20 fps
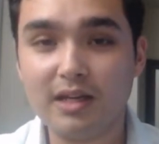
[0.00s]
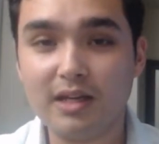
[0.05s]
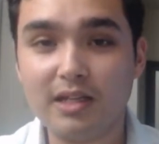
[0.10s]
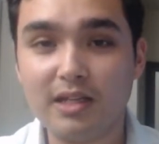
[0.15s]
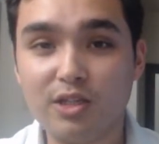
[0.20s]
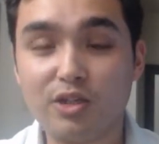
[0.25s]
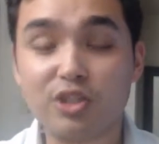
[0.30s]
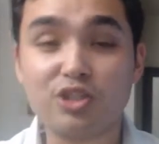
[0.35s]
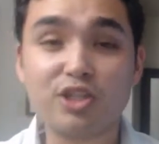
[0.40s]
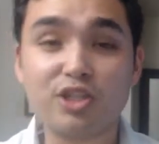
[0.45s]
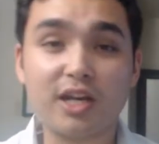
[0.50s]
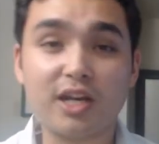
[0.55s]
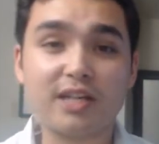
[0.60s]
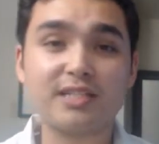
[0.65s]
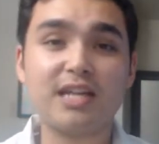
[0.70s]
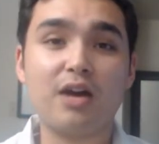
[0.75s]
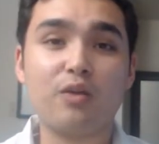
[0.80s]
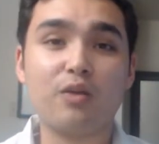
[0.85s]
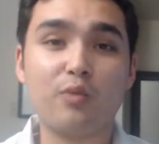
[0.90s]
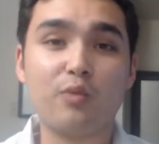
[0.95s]
You can check
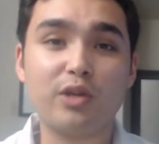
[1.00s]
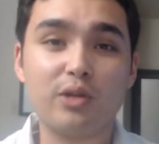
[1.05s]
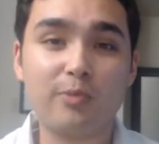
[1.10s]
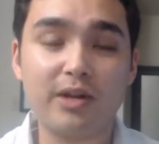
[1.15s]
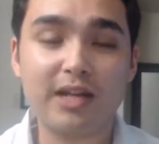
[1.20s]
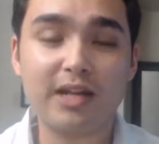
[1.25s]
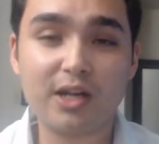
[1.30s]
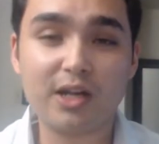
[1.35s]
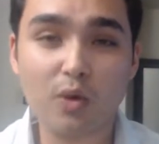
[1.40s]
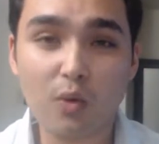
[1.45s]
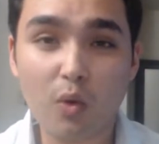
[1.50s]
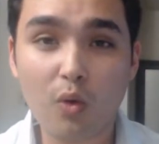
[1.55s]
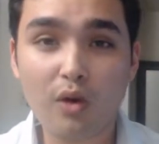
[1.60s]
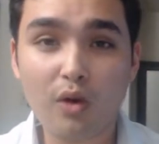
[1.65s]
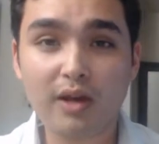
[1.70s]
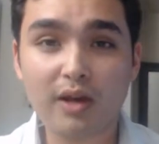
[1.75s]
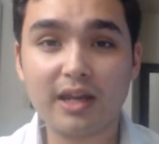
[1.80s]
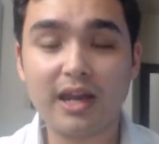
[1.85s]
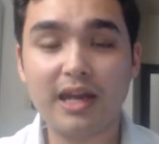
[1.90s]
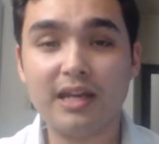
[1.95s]
us out at
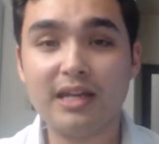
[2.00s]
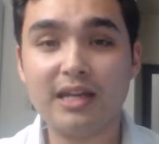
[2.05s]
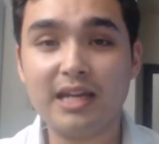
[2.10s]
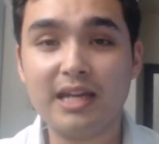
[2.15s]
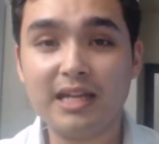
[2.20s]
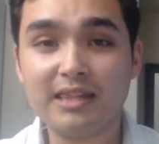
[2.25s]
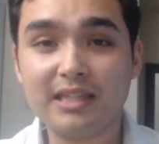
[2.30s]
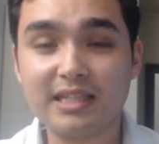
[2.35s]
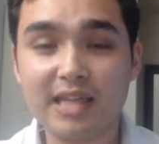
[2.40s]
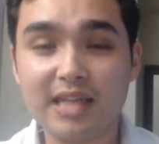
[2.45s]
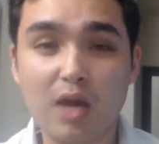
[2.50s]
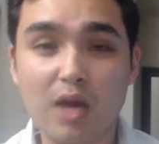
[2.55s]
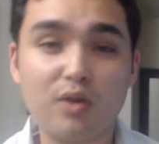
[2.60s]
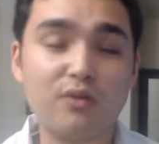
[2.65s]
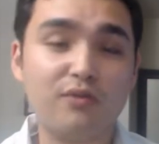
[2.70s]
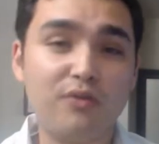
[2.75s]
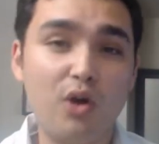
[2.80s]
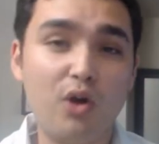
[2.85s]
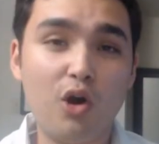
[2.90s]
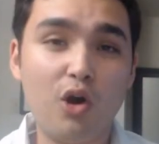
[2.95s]
wedobetter.org and hit the Get
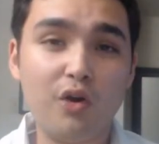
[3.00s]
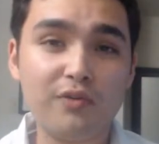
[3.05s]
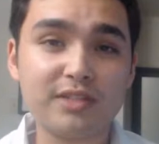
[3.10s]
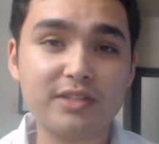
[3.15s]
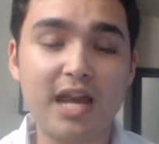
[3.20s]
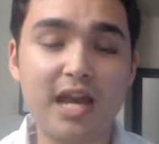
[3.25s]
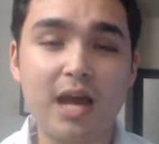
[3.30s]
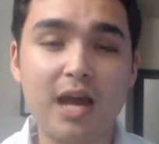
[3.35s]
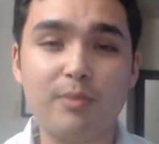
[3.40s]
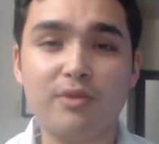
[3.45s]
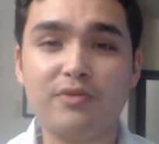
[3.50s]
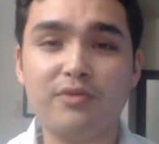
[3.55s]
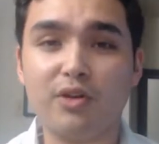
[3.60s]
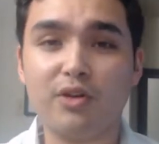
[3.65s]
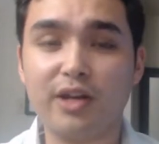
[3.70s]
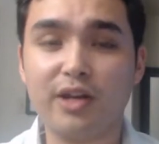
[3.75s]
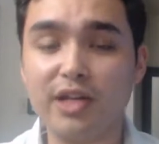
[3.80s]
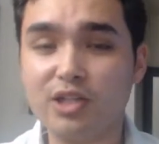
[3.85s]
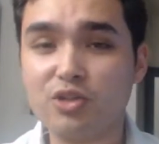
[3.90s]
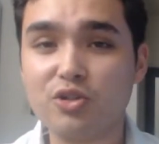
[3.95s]
Involved tab if
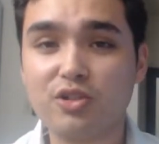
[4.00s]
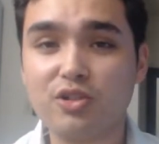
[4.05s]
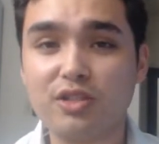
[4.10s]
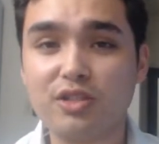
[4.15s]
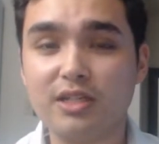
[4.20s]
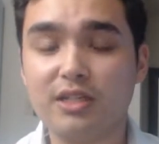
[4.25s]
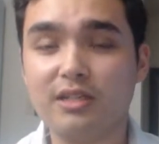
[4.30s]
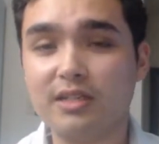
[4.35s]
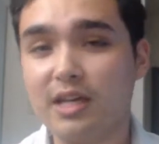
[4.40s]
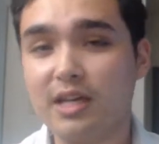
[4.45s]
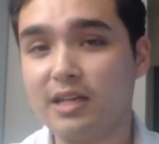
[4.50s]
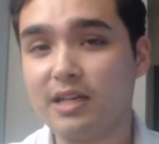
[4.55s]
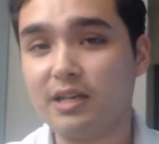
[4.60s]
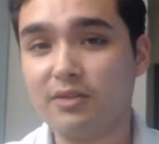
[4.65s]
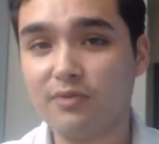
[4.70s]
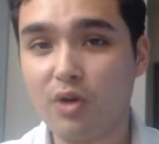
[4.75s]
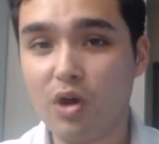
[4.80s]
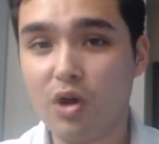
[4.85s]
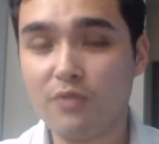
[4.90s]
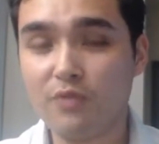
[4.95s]
you're interested in getting
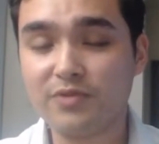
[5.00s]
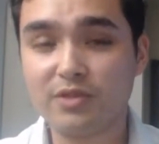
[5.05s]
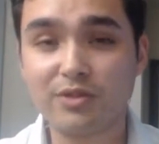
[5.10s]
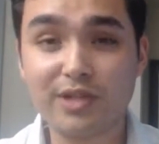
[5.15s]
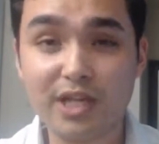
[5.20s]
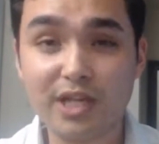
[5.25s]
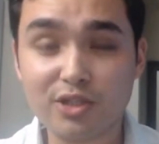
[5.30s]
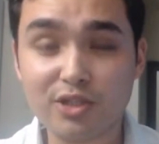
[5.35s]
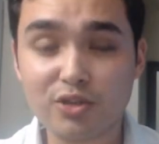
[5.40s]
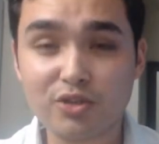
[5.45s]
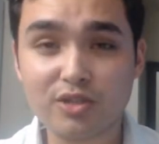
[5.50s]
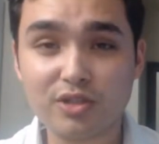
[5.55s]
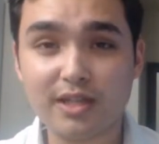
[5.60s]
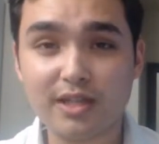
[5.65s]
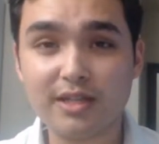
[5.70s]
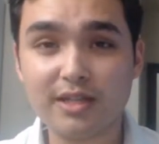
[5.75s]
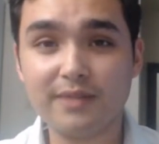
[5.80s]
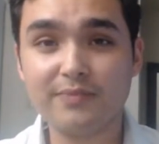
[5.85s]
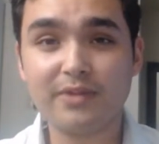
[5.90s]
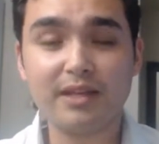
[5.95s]
involved and you're
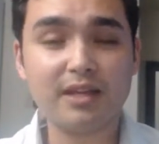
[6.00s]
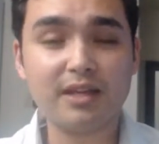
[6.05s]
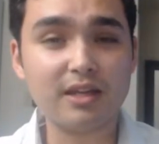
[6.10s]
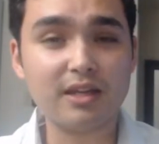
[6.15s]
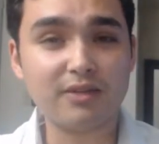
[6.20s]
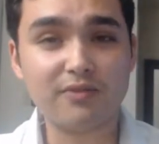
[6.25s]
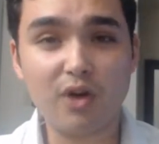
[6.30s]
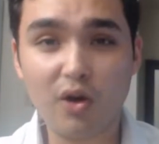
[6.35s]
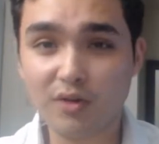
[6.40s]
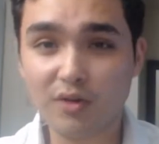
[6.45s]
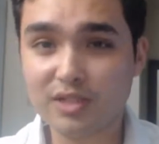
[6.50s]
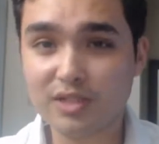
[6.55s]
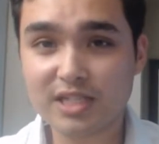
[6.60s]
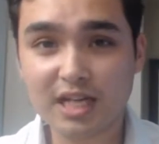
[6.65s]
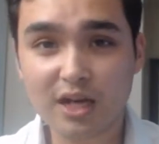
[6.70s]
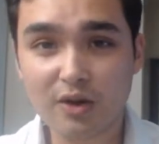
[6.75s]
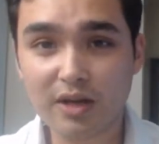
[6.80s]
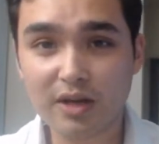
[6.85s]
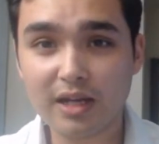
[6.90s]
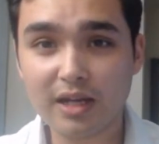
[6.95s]
interested in
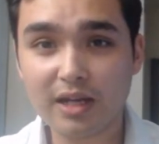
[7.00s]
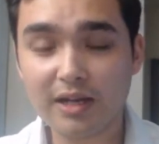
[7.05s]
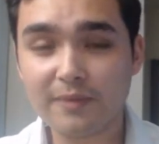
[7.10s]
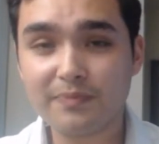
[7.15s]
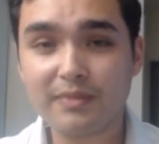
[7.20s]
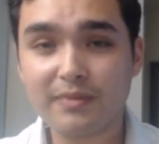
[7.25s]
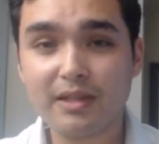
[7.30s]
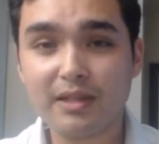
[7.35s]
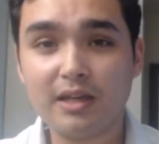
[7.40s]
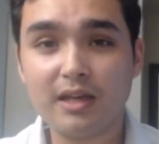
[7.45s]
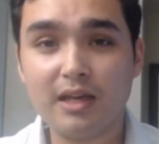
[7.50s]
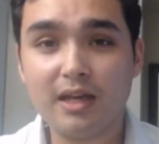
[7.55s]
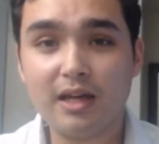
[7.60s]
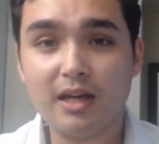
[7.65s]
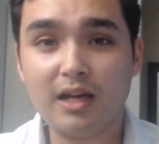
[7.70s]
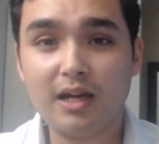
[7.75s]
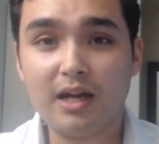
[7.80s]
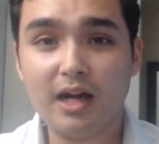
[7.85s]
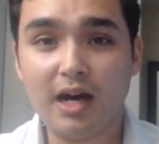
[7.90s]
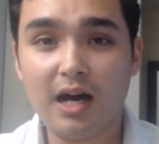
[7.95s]
volunteering
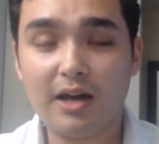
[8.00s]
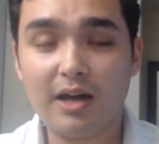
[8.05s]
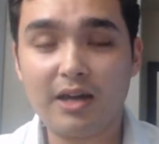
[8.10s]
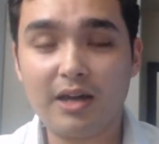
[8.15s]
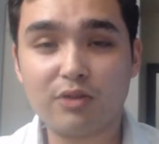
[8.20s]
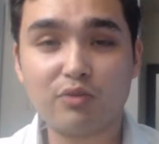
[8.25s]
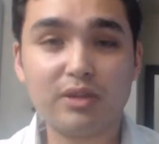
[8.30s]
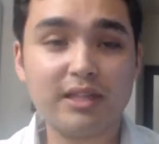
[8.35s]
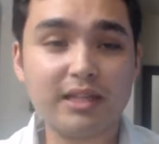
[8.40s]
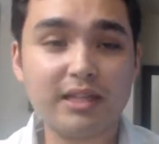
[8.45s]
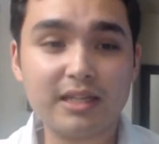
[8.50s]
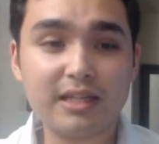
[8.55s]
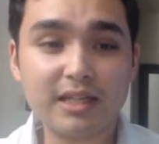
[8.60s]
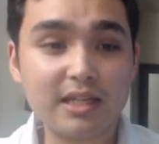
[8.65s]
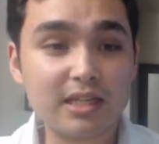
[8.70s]
and really,